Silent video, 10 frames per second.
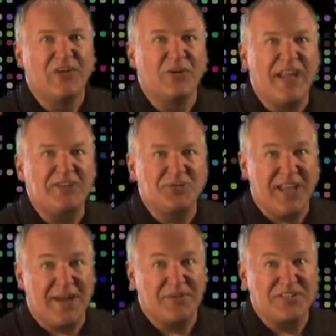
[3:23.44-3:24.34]
Locate your
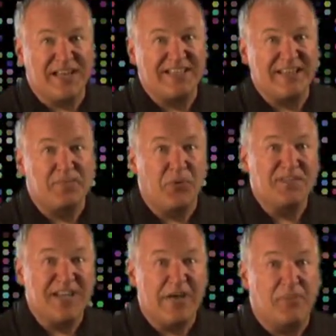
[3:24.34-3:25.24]
camera, select in
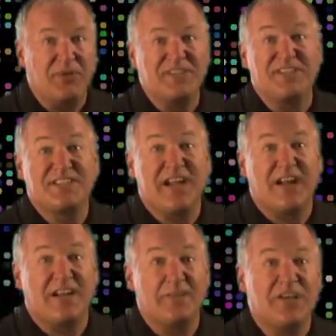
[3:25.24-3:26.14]
points and out points of the
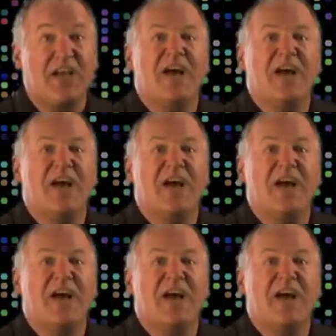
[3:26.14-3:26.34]
desired clips,